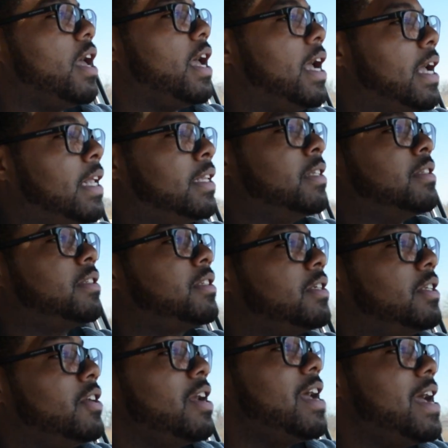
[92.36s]
And
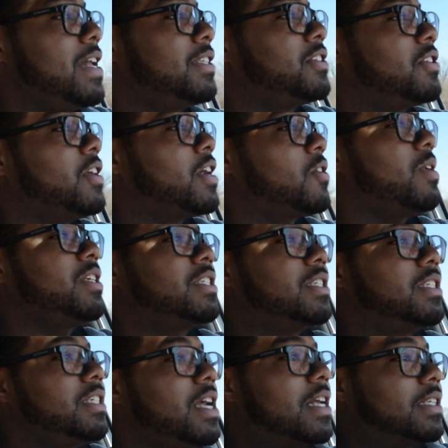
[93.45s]
to your answer to that
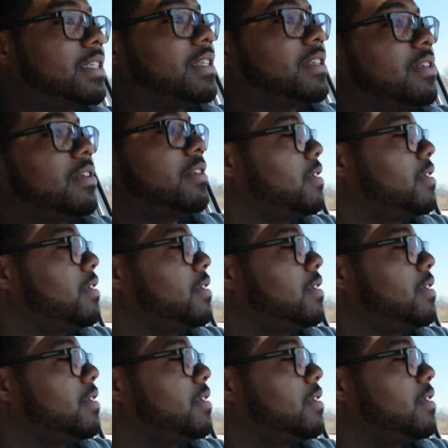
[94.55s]
question is yes.